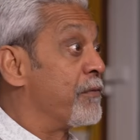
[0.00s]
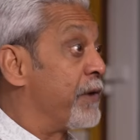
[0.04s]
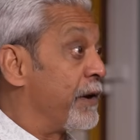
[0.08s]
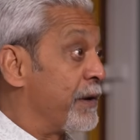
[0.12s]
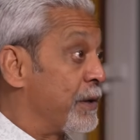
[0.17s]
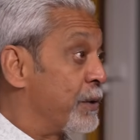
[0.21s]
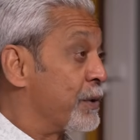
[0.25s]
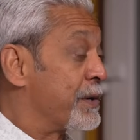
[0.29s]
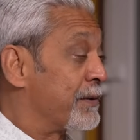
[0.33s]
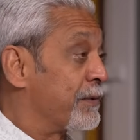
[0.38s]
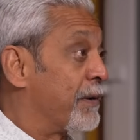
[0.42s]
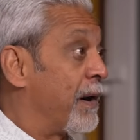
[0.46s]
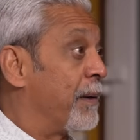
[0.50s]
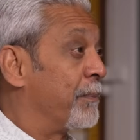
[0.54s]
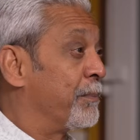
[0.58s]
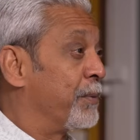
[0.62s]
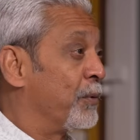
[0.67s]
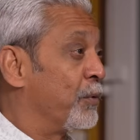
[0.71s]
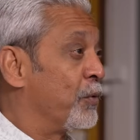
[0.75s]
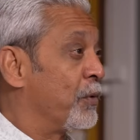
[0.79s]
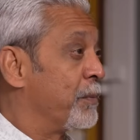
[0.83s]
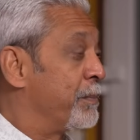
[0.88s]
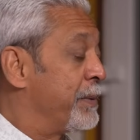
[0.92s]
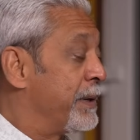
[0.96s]
very good
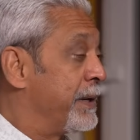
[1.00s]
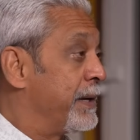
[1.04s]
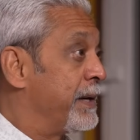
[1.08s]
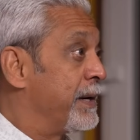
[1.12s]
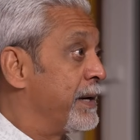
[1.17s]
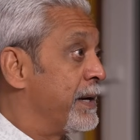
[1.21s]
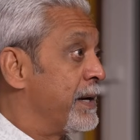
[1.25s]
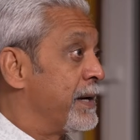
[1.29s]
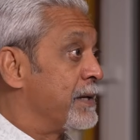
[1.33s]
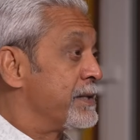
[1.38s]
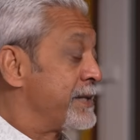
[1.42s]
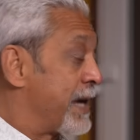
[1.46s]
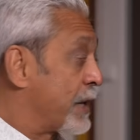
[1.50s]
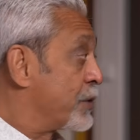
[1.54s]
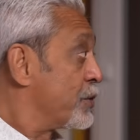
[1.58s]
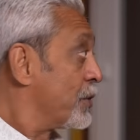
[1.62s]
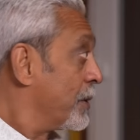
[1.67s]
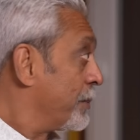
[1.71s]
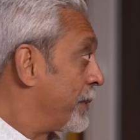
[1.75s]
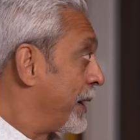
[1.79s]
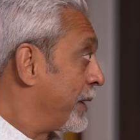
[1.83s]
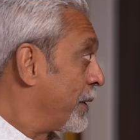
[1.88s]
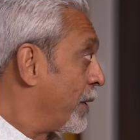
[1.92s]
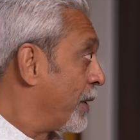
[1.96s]
example would be
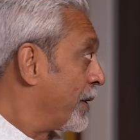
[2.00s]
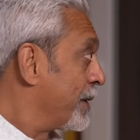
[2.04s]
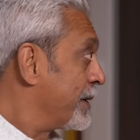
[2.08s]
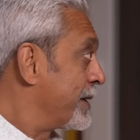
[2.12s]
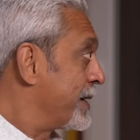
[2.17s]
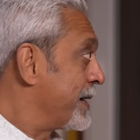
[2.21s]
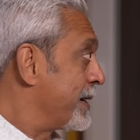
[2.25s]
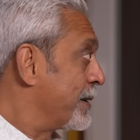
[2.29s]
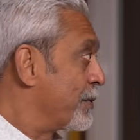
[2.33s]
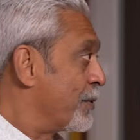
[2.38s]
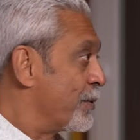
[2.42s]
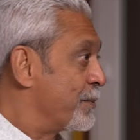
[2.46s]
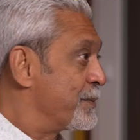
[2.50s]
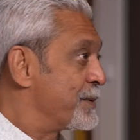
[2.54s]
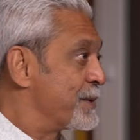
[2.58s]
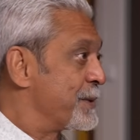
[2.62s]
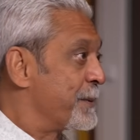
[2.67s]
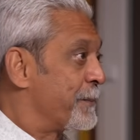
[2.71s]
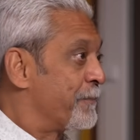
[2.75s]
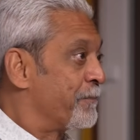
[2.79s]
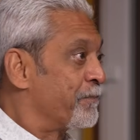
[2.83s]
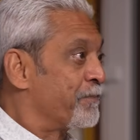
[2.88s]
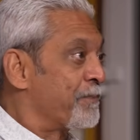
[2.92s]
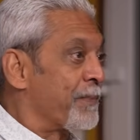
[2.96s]
sexual minority groups.
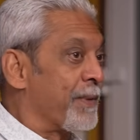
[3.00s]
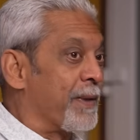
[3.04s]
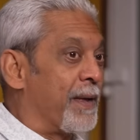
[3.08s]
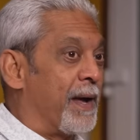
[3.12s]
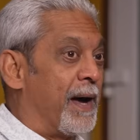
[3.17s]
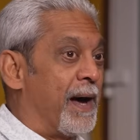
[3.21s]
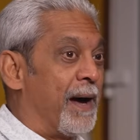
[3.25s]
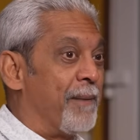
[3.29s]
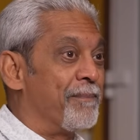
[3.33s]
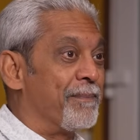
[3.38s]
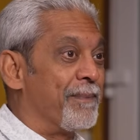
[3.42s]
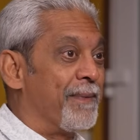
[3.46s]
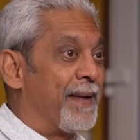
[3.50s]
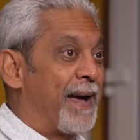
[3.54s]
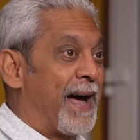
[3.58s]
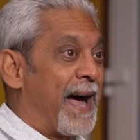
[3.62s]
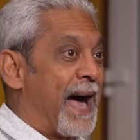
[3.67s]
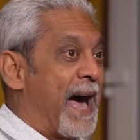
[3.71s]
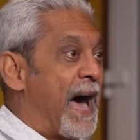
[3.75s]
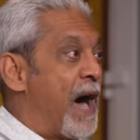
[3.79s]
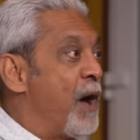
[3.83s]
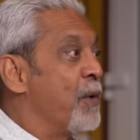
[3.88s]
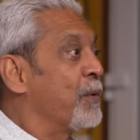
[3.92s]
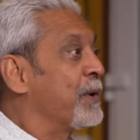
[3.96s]

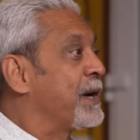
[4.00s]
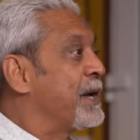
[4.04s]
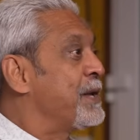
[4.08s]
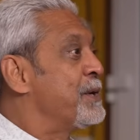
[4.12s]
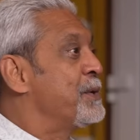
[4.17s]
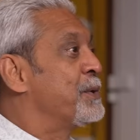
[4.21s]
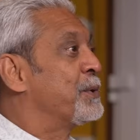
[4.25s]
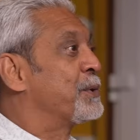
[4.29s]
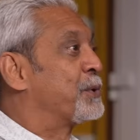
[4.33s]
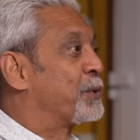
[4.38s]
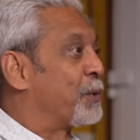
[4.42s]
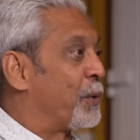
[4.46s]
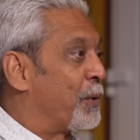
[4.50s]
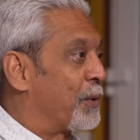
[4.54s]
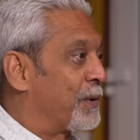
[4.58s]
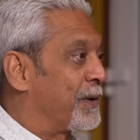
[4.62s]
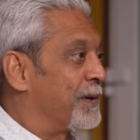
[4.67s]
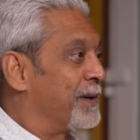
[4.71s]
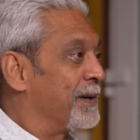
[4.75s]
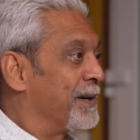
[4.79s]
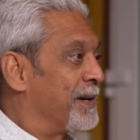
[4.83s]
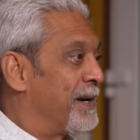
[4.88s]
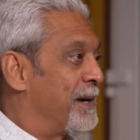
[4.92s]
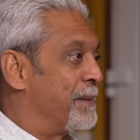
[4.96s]
How can you
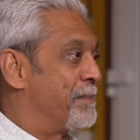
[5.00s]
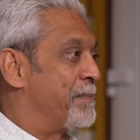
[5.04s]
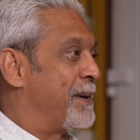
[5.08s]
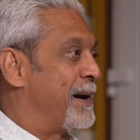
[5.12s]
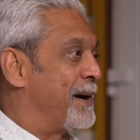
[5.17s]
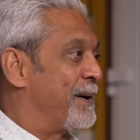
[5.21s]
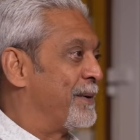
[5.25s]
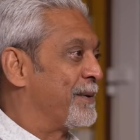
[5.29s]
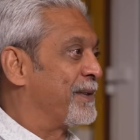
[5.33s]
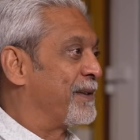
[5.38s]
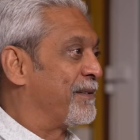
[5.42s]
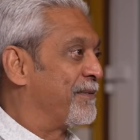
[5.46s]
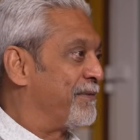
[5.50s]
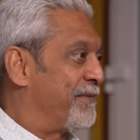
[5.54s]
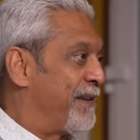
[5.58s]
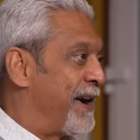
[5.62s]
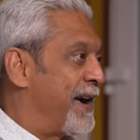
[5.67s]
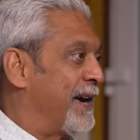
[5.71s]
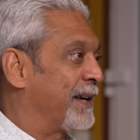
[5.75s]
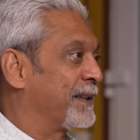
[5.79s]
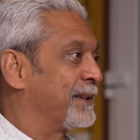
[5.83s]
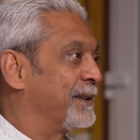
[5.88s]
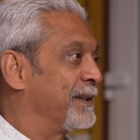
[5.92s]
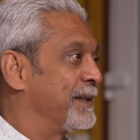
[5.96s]
talk about the
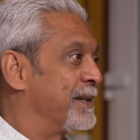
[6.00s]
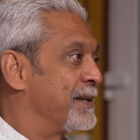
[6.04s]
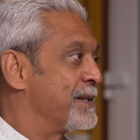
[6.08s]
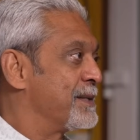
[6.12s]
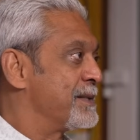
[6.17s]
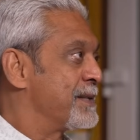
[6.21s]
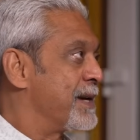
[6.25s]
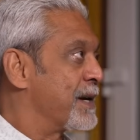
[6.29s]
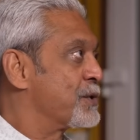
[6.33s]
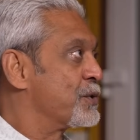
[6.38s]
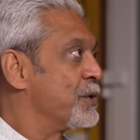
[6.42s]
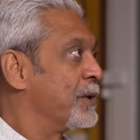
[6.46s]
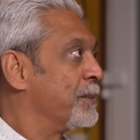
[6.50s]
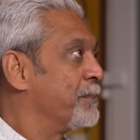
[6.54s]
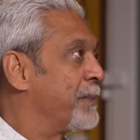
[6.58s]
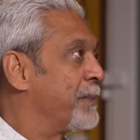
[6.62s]
fact that sexual